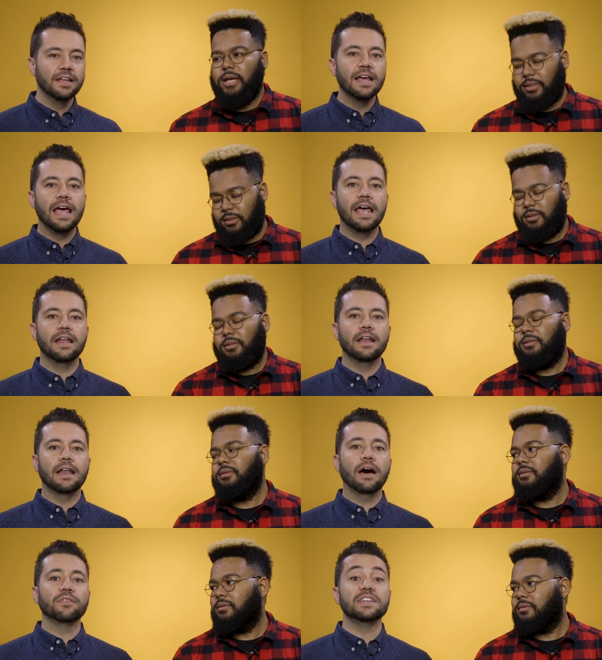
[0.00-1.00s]
Speaker 1: Yes. And
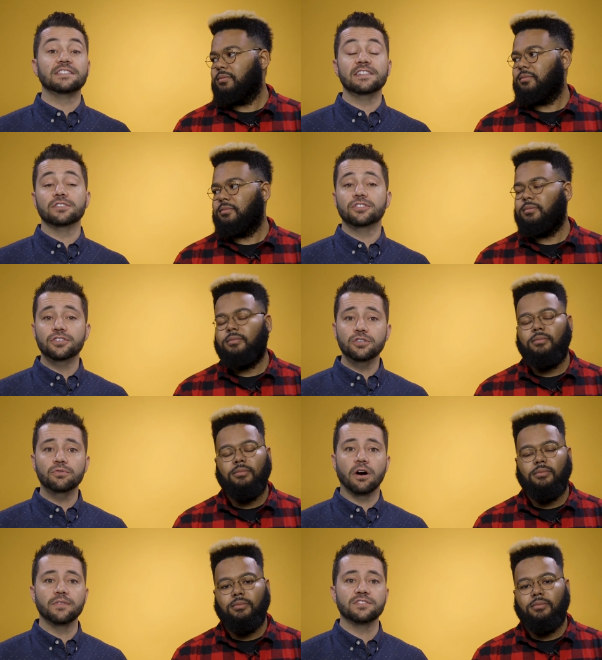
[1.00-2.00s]
now in Season
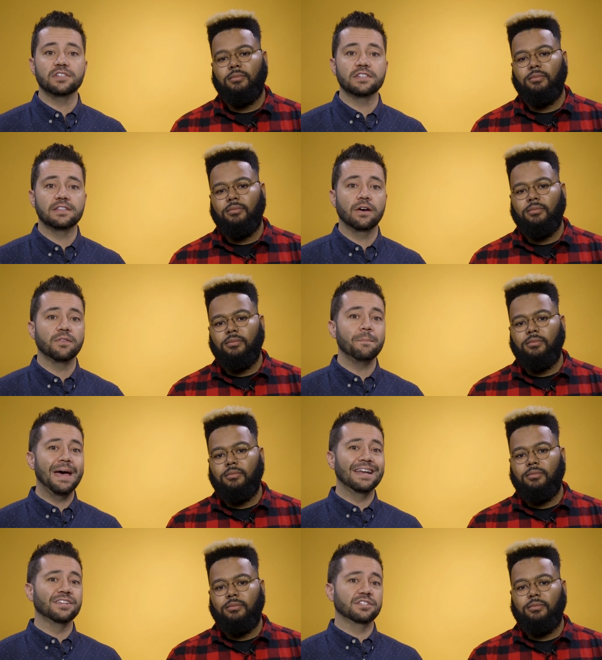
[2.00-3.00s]
2, obviously, it's now the
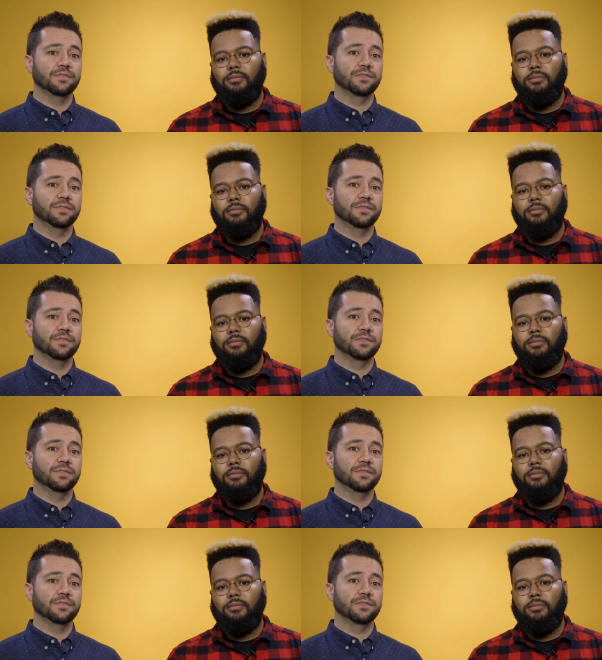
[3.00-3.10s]
madness